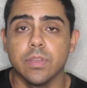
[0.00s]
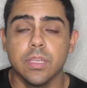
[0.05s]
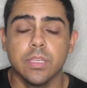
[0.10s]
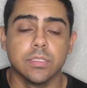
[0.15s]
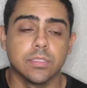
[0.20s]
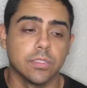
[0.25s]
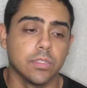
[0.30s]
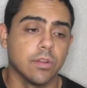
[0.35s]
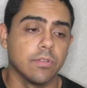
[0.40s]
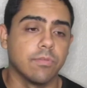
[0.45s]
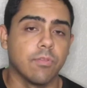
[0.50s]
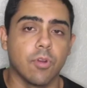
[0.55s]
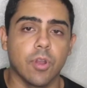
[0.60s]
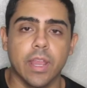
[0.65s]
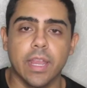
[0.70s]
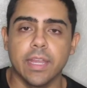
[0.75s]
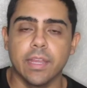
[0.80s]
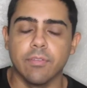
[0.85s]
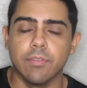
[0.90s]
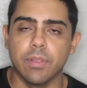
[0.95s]
So, you know,
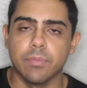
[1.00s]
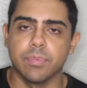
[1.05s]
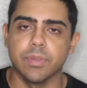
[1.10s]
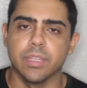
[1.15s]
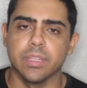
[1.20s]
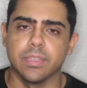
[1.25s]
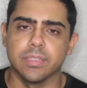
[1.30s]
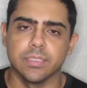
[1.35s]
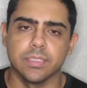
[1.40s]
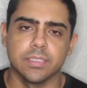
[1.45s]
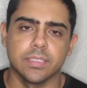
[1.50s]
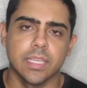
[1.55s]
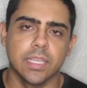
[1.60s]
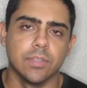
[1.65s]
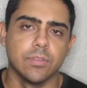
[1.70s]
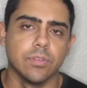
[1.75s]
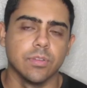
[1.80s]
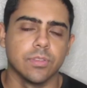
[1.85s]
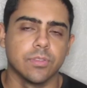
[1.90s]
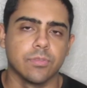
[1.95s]
480 repping it. Let's just say I
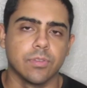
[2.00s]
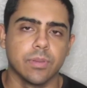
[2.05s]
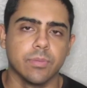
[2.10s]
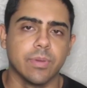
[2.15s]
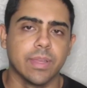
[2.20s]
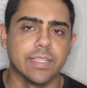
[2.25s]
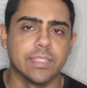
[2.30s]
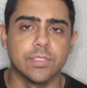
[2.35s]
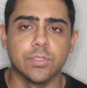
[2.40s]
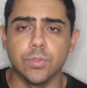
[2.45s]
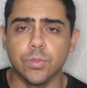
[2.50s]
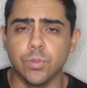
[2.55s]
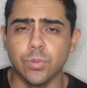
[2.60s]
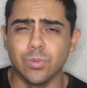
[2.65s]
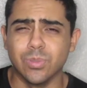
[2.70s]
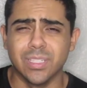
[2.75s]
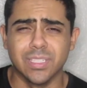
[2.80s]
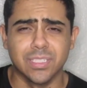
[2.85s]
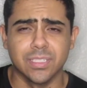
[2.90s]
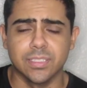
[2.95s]
do a 3x2.
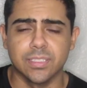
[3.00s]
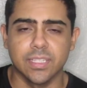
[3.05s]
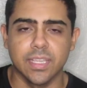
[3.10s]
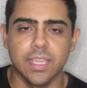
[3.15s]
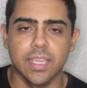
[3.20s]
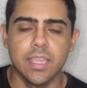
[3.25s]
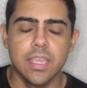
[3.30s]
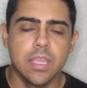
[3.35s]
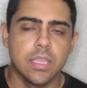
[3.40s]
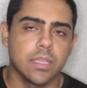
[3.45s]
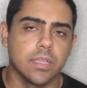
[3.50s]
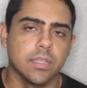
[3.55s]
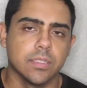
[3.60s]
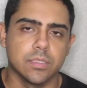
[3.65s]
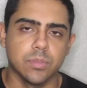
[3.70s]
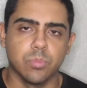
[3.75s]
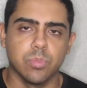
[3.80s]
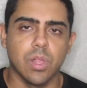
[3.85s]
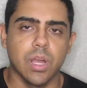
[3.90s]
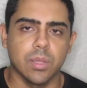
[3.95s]
Let's just say that's
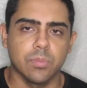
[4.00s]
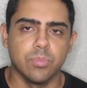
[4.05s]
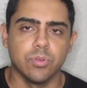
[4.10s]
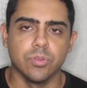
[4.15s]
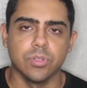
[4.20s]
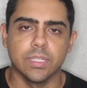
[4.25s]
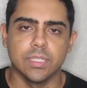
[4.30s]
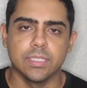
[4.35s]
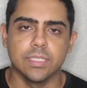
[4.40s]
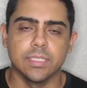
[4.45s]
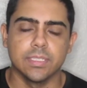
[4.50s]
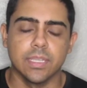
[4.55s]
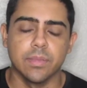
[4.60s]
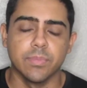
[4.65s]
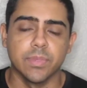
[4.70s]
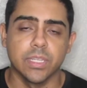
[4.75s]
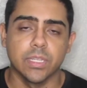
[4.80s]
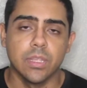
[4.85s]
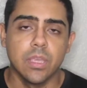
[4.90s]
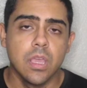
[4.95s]
a block pull and it's easy. I
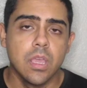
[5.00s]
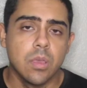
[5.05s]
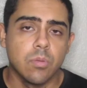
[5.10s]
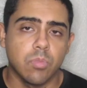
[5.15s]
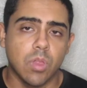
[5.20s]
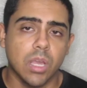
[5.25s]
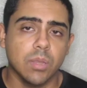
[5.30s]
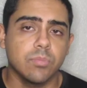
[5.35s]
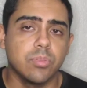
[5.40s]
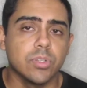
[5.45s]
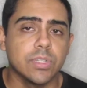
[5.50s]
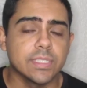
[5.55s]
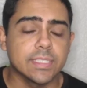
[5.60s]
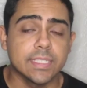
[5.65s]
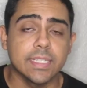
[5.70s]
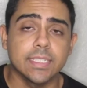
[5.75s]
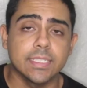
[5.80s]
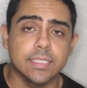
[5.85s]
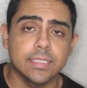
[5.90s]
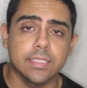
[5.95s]
mean, block pull isn't
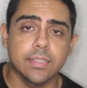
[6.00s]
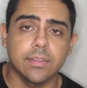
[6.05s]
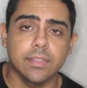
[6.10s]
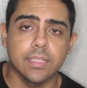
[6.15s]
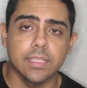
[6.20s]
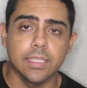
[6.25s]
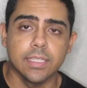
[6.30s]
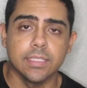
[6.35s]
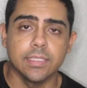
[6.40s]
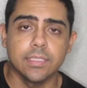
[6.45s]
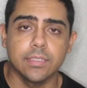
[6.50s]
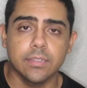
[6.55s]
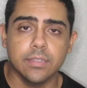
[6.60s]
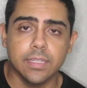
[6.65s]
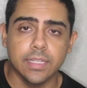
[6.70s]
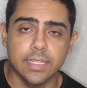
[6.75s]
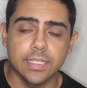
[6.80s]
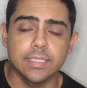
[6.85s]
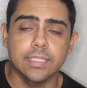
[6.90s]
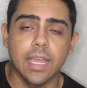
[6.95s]
necessarily easier.
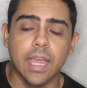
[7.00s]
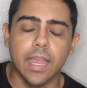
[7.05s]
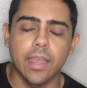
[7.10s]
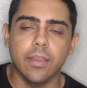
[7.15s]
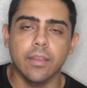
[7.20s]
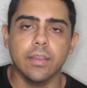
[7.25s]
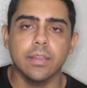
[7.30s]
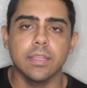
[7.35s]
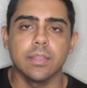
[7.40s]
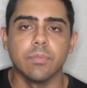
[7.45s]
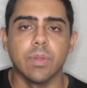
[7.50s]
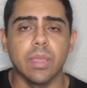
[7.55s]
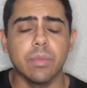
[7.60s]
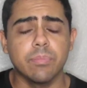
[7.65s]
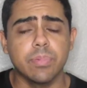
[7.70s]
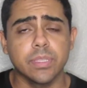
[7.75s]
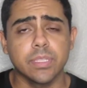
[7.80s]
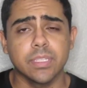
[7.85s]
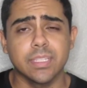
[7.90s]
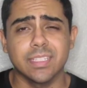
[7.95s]
It is higher. In my
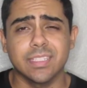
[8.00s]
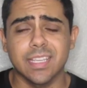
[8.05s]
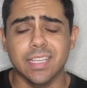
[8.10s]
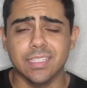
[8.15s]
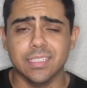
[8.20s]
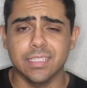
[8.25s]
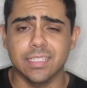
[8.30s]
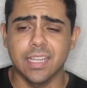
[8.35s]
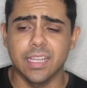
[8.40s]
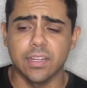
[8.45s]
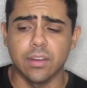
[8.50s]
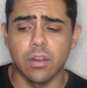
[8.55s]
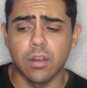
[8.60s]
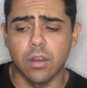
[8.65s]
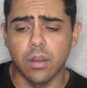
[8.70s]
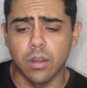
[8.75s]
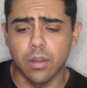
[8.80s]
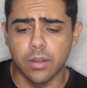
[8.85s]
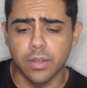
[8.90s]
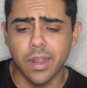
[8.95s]
opinion, it's actually kind of
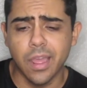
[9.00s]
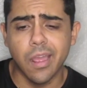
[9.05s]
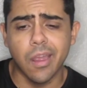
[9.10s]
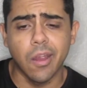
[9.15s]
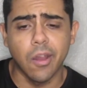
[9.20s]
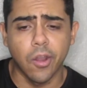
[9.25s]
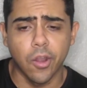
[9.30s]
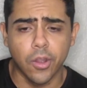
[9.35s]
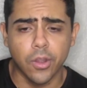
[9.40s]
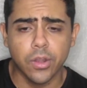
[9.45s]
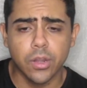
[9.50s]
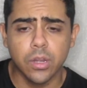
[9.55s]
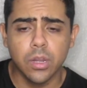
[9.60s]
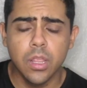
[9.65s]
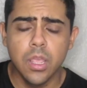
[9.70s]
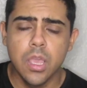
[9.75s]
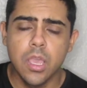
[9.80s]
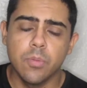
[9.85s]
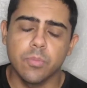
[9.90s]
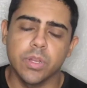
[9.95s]
hard. Not harder,
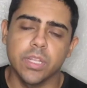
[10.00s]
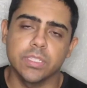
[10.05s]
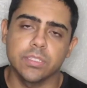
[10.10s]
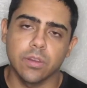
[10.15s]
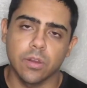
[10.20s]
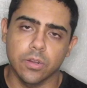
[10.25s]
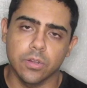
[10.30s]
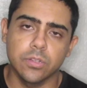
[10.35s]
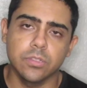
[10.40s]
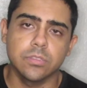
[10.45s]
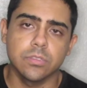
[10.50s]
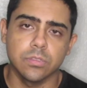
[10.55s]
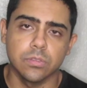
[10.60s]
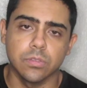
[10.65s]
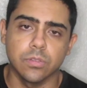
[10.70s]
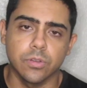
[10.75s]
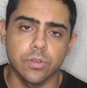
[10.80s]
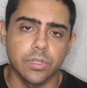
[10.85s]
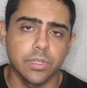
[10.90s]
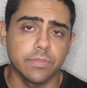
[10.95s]
but it's harder to
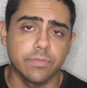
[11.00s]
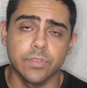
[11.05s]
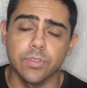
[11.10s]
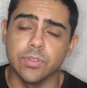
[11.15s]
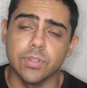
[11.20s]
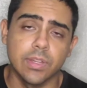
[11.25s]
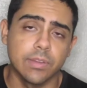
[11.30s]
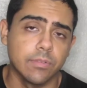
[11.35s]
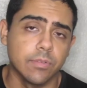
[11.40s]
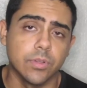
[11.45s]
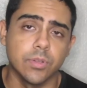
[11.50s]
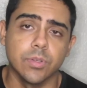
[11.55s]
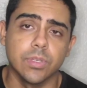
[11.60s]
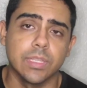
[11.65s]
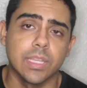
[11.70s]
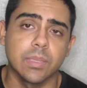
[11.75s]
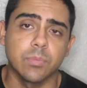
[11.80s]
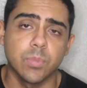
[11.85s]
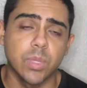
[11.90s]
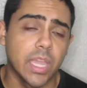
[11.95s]
learn if you never do it
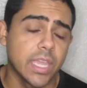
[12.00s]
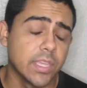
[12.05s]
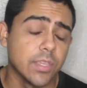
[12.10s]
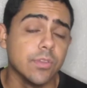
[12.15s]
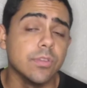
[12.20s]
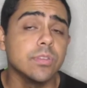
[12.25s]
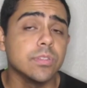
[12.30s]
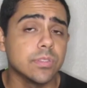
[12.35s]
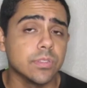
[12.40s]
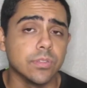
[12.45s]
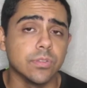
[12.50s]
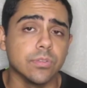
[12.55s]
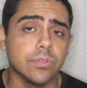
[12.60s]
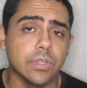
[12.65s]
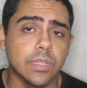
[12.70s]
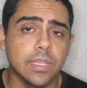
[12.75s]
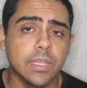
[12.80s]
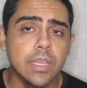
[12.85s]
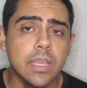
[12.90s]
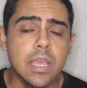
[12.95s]
like me. I used to do
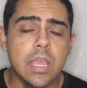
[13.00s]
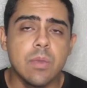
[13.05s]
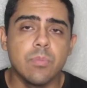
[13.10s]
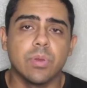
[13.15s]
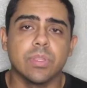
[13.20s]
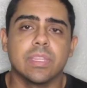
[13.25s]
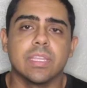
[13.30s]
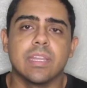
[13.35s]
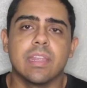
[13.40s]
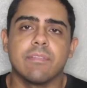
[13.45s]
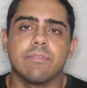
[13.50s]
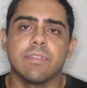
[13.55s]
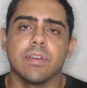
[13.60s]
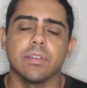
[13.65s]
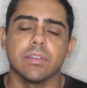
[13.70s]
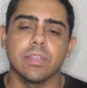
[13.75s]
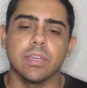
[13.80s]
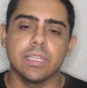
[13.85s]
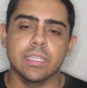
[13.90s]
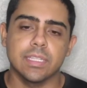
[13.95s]
it, but then I
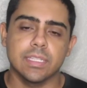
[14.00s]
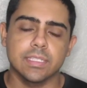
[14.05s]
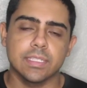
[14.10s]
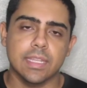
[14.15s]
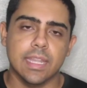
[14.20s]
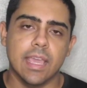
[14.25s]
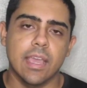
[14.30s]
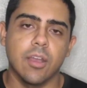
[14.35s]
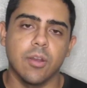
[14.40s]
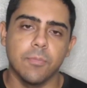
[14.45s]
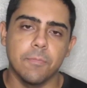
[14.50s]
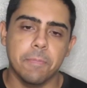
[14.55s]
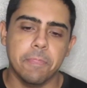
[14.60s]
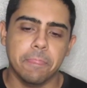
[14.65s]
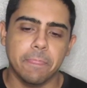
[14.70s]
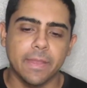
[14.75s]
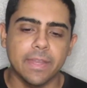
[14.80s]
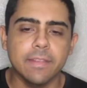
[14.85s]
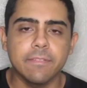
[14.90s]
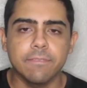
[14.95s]
found out it doesn't help.
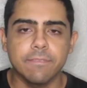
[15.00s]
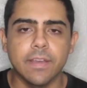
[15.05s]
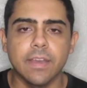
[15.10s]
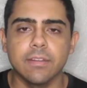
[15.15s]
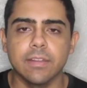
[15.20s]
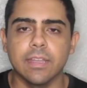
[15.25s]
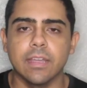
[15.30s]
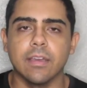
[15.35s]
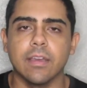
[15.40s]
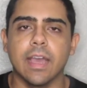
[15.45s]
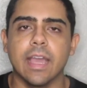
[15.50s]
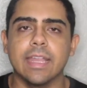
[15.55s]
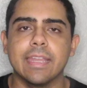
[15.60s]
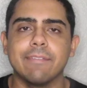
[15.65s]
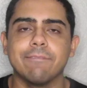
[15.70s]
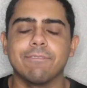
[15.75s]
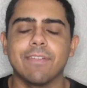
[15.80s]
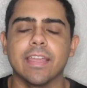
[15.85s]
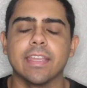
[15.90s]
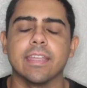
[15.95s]
I didn't find
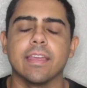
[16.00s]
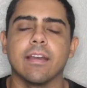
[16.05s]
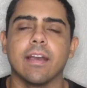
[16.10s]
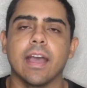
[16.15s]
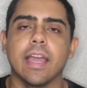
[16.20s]
out.